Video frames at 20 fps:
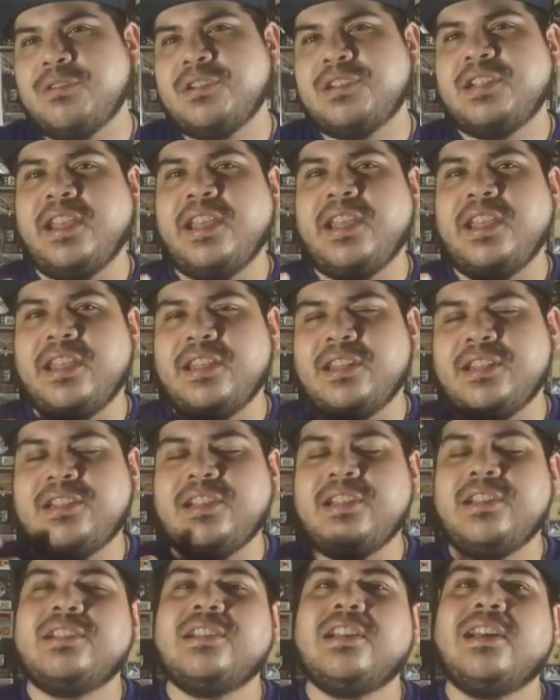would say, in a
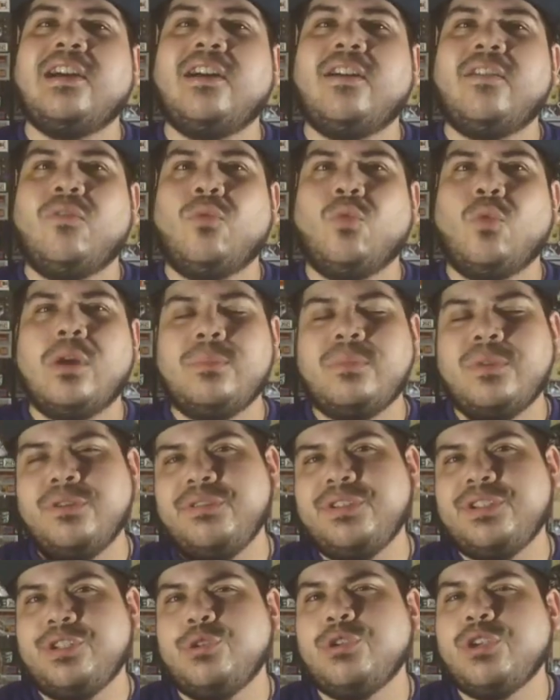sense of what
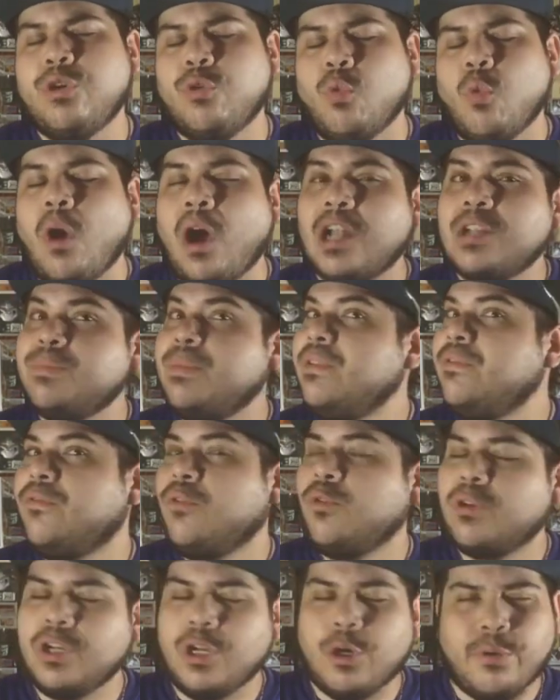movies you could watch
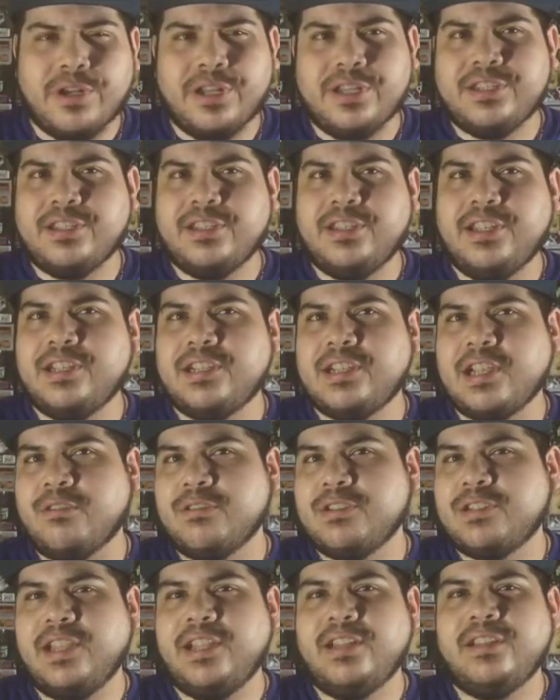before going into this, I
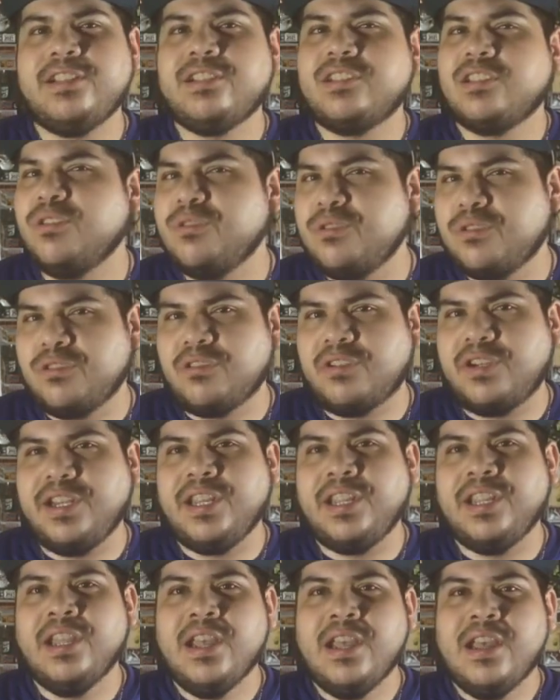would say at least those
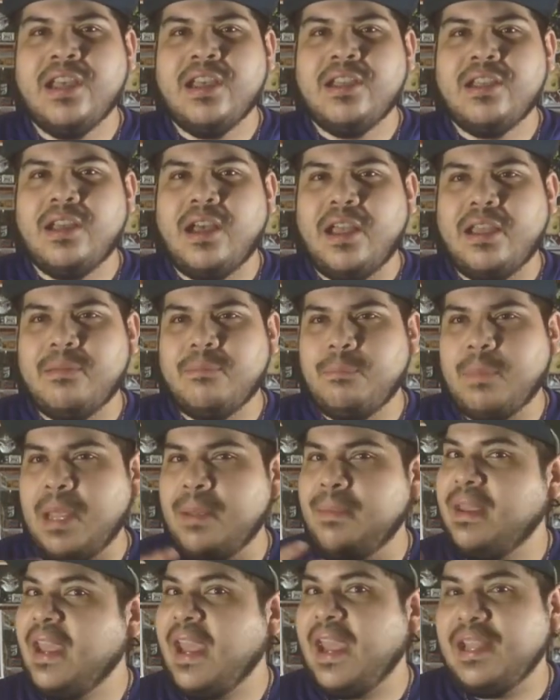three.
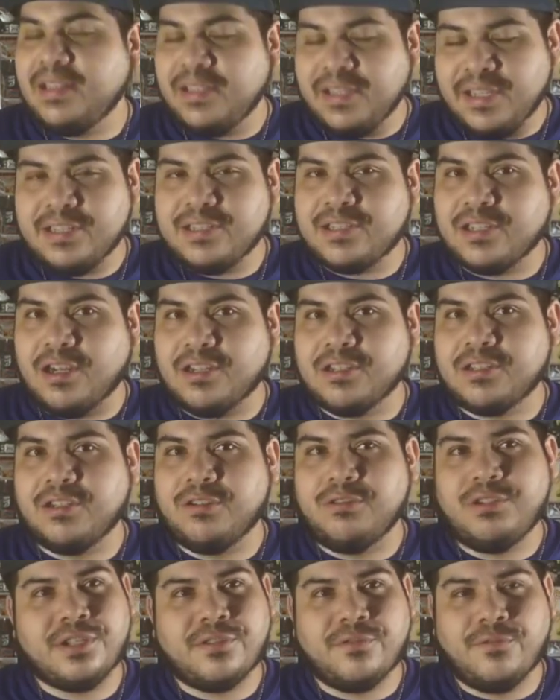Maybe Aliens
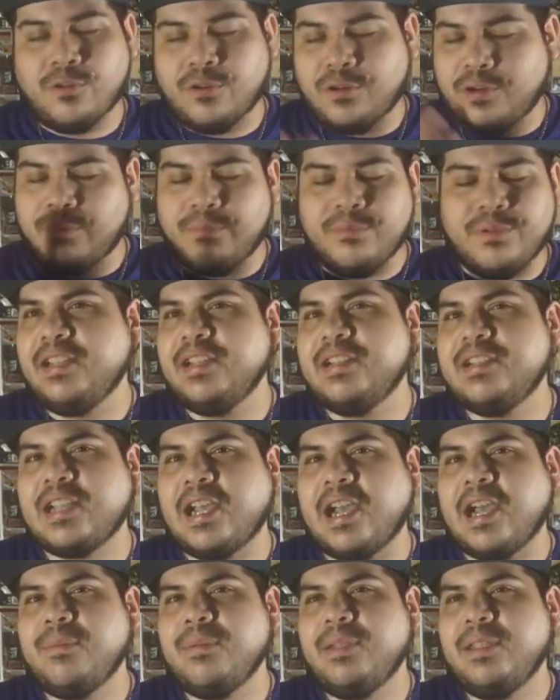also, just for a good
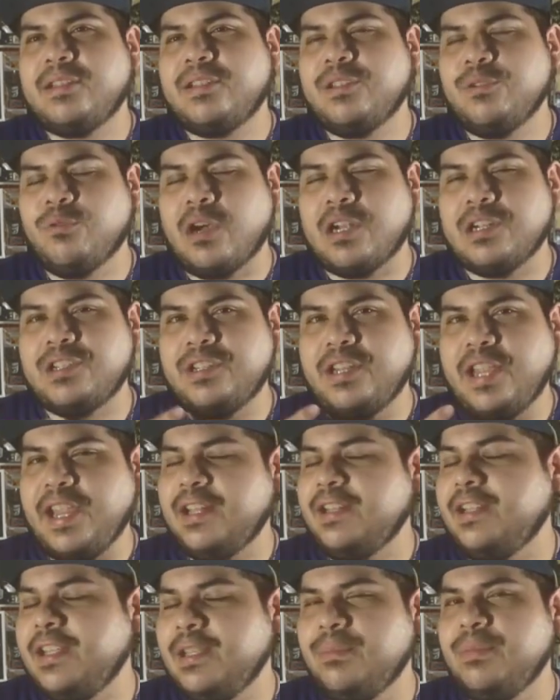time to watch an
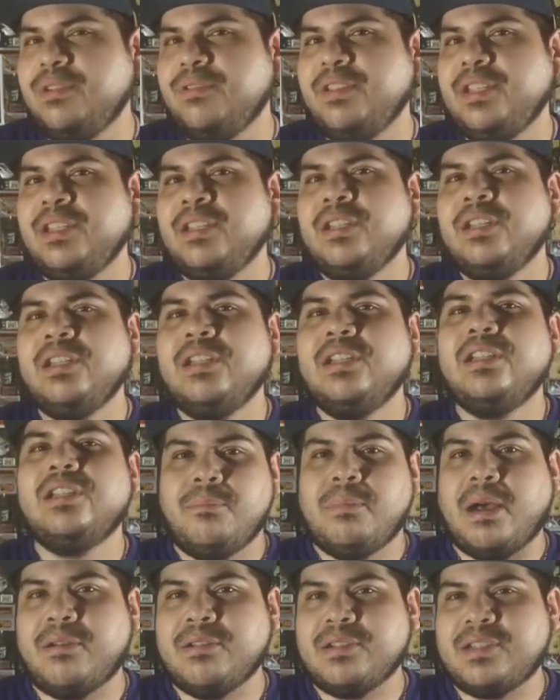Alien movie.
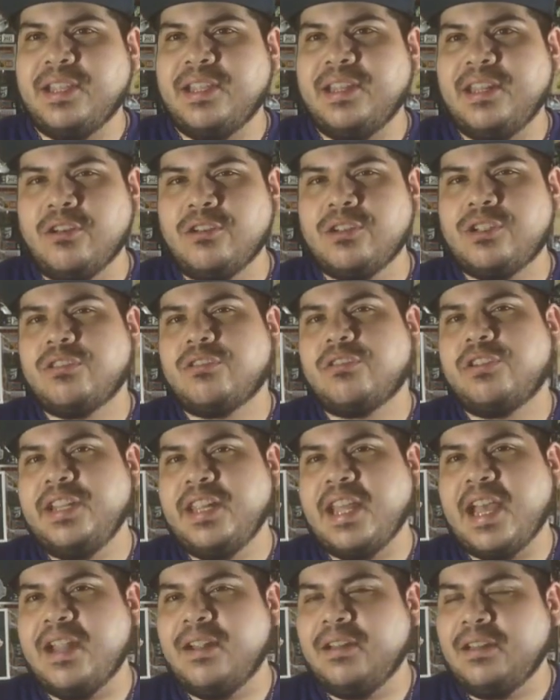I would say those three
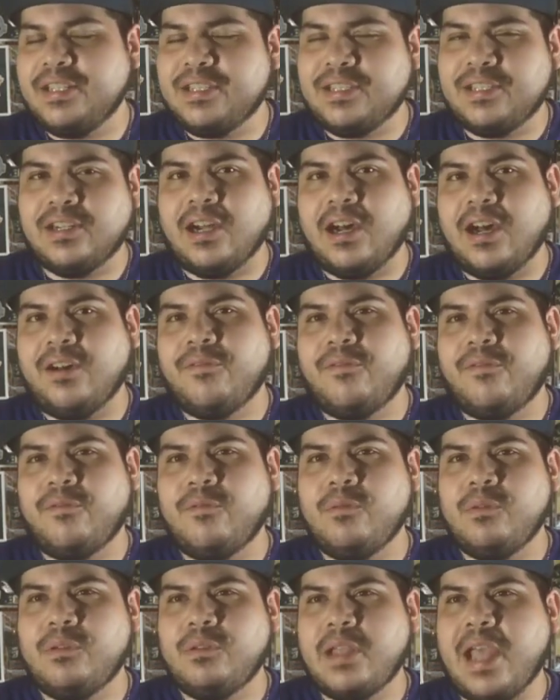that I listed off
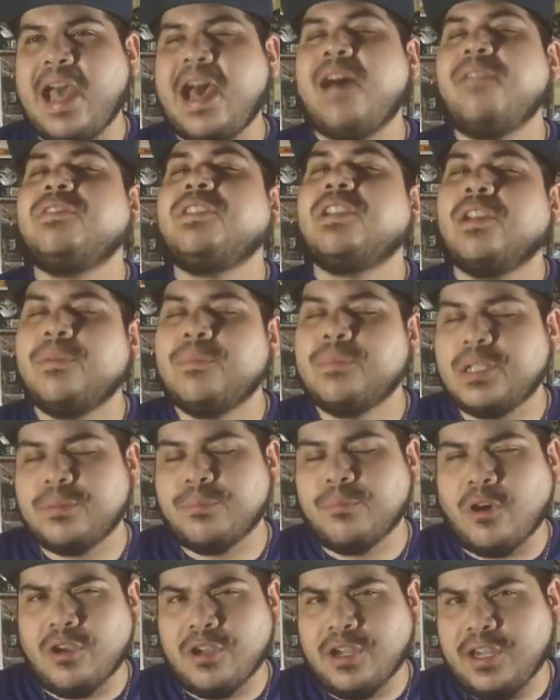have some
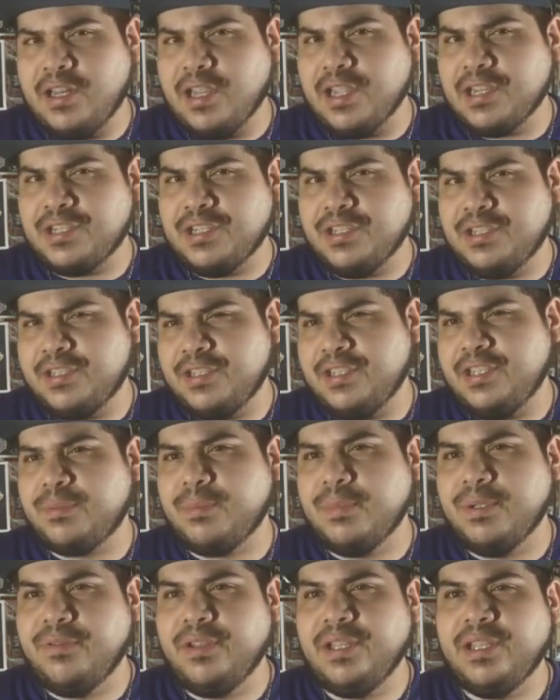small connections in
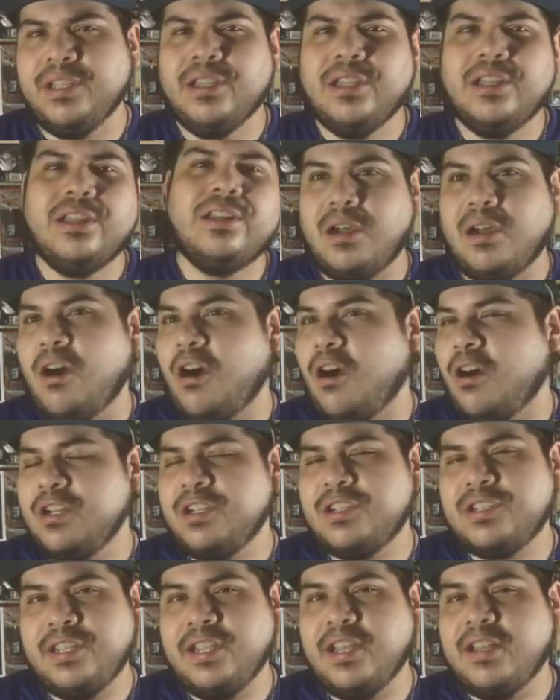this movie. But
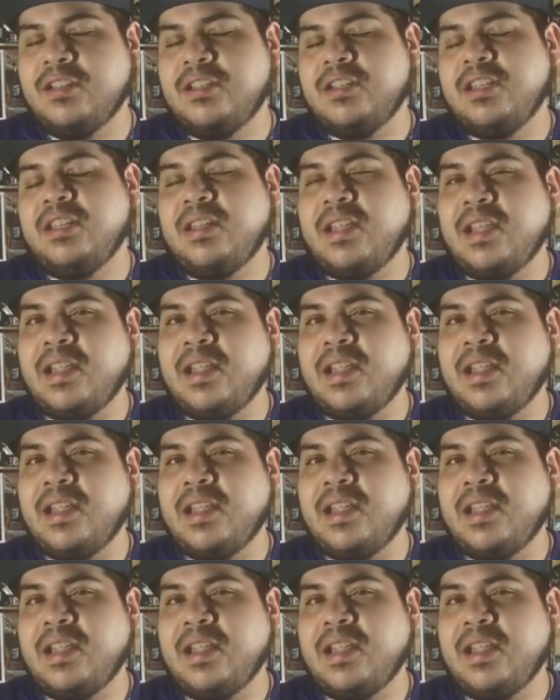honestly, other than